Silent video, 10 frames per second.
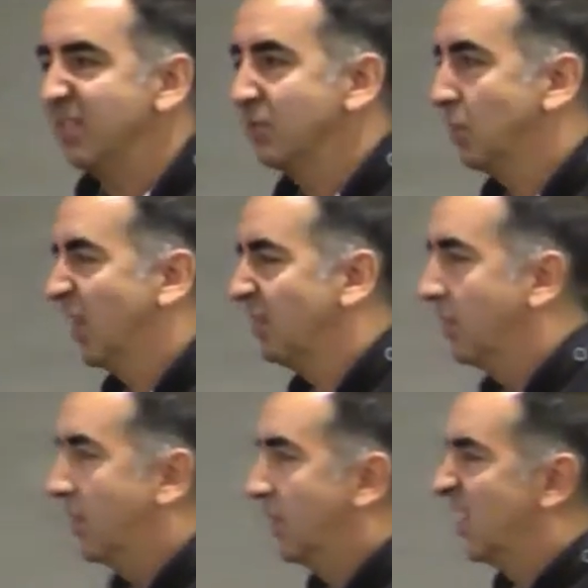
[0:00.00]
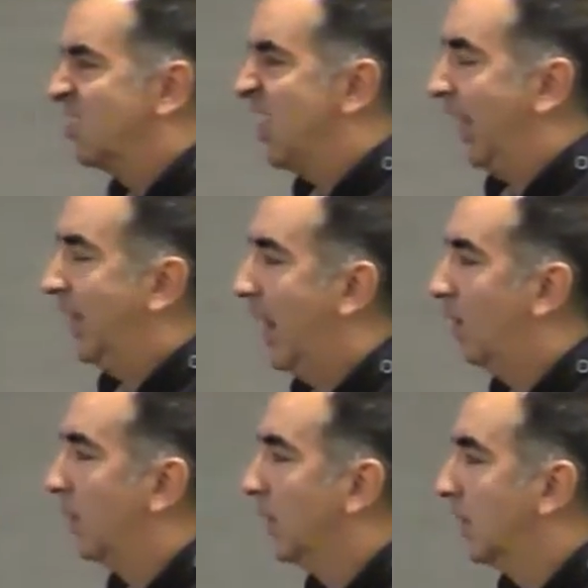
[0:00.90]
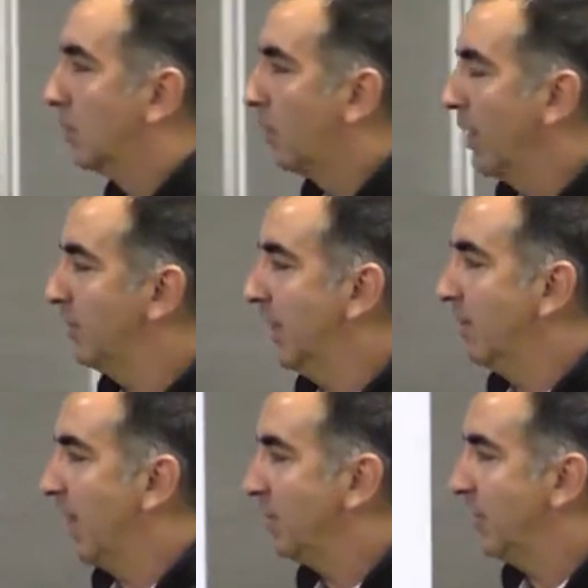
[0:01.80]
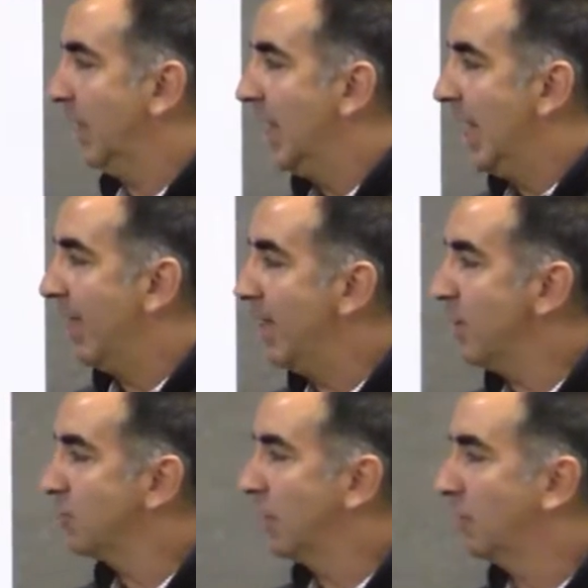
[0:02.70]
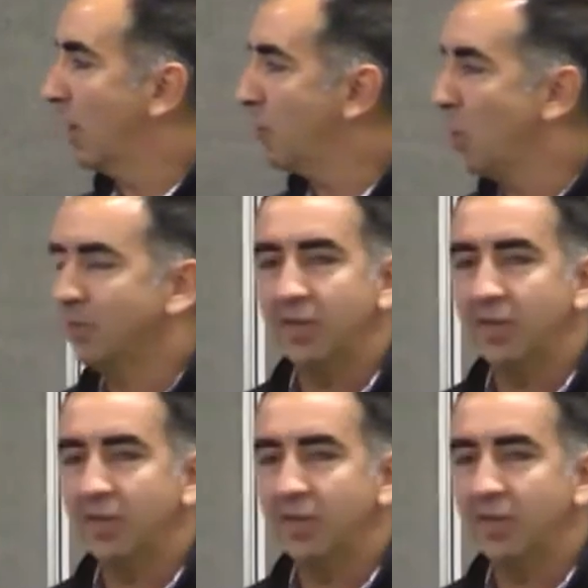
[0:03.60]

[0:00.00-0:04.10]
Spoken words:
the sort of checked out, resting, investing. And then of course,